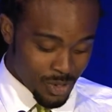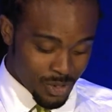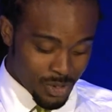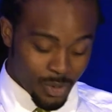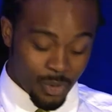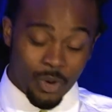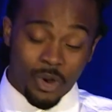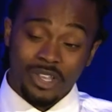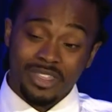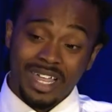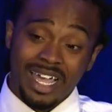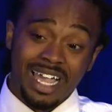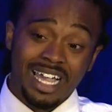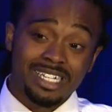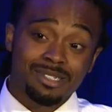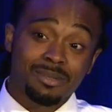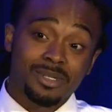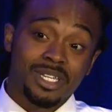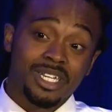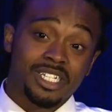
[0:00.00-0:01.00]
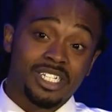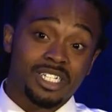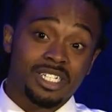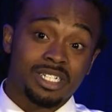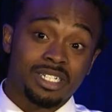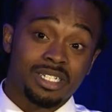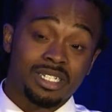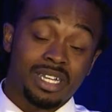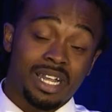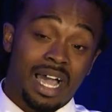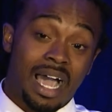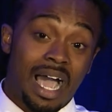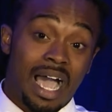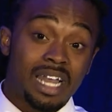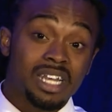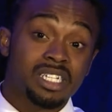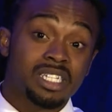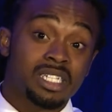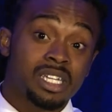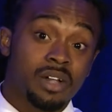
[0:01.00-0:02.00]
On that expedition, I
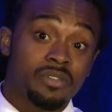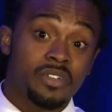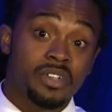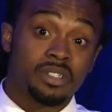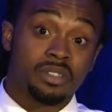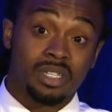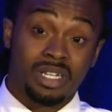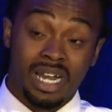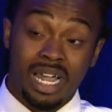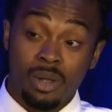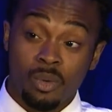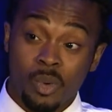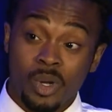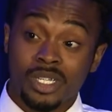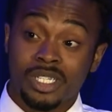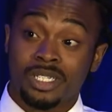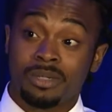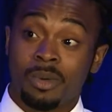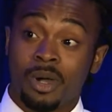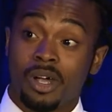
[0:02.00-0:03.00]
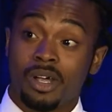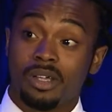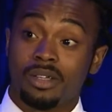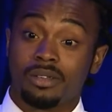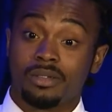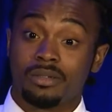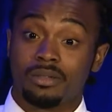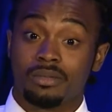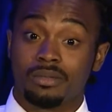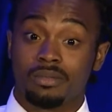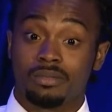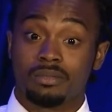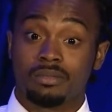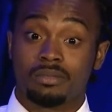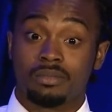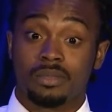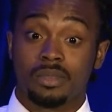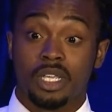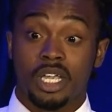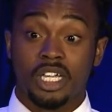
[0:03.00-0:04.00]
discovered that I was smart.
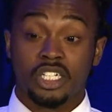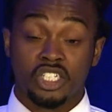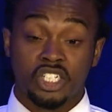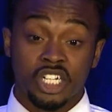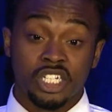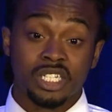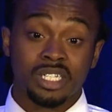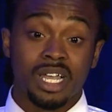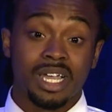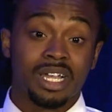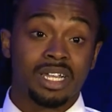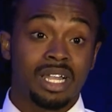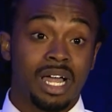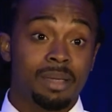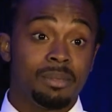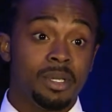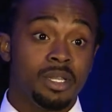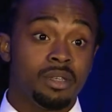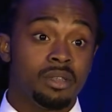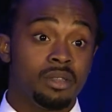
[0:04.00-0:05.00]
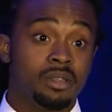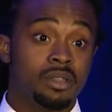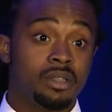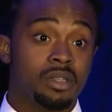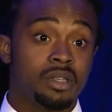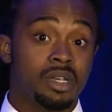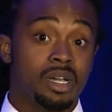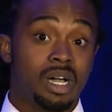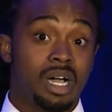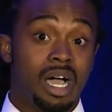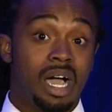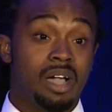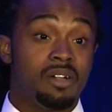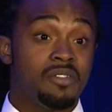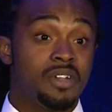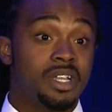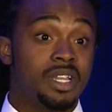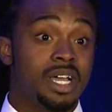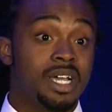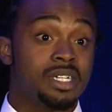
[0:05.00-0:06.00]
And just like climbing, I
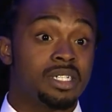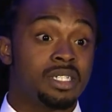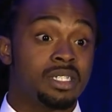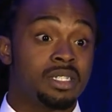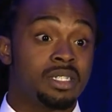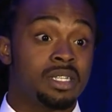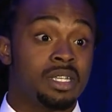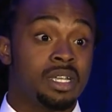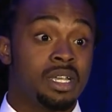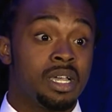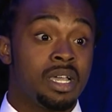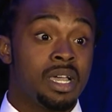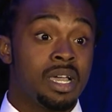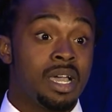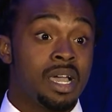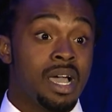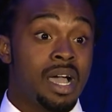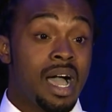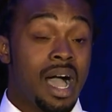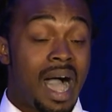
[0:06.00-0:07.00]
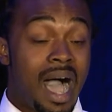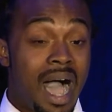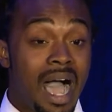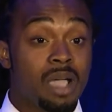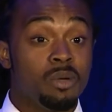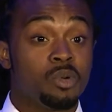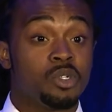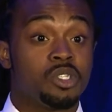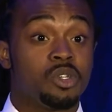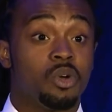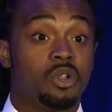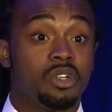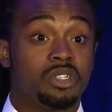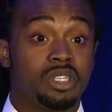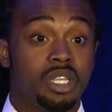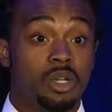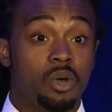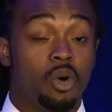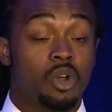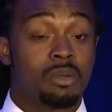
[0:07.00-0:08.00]
realized I was the only thing
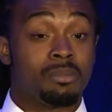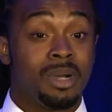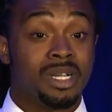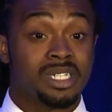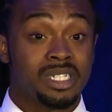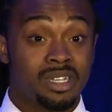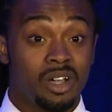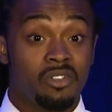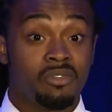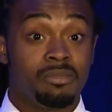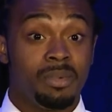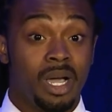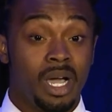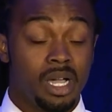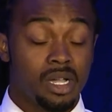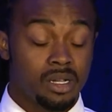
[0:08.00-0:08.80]
holding myself back.